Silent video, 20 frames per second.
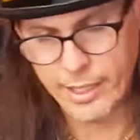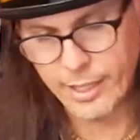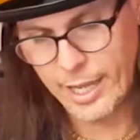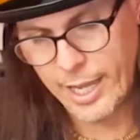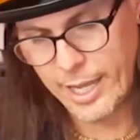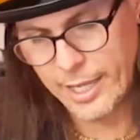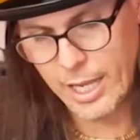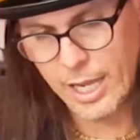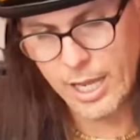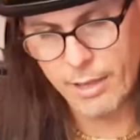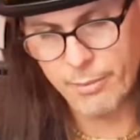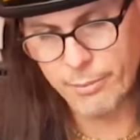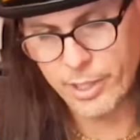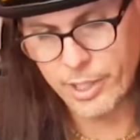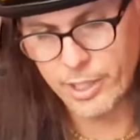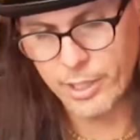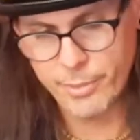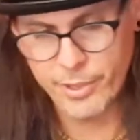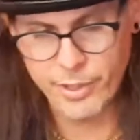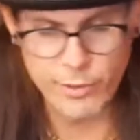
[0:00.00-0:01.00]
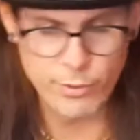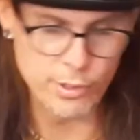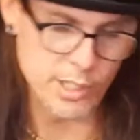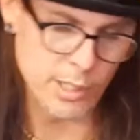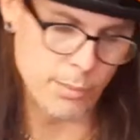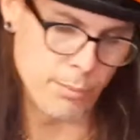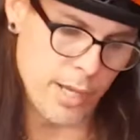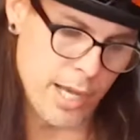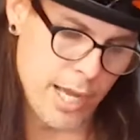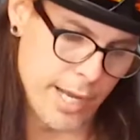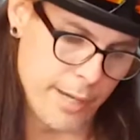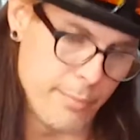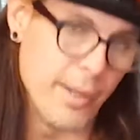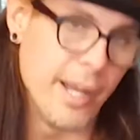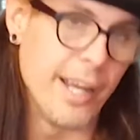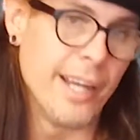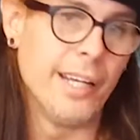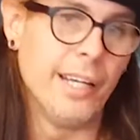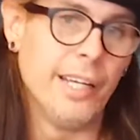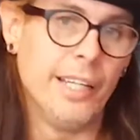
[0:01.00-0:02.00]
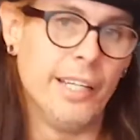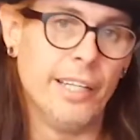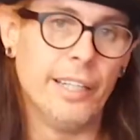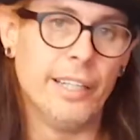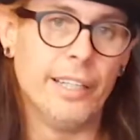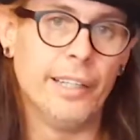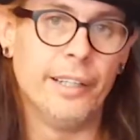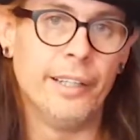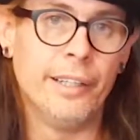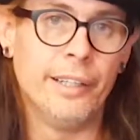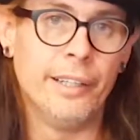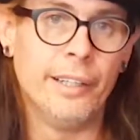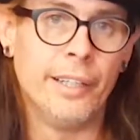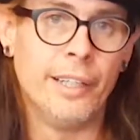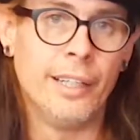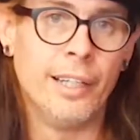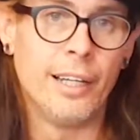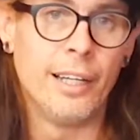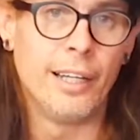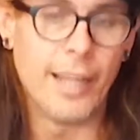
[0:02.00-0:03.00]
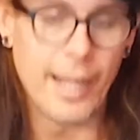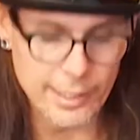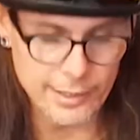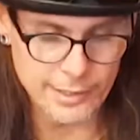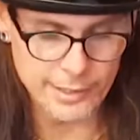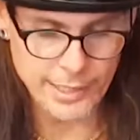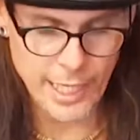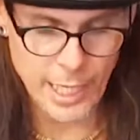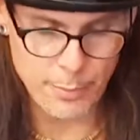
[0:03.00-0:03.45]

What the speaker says: and I'm going to be using mine mainly in landscape,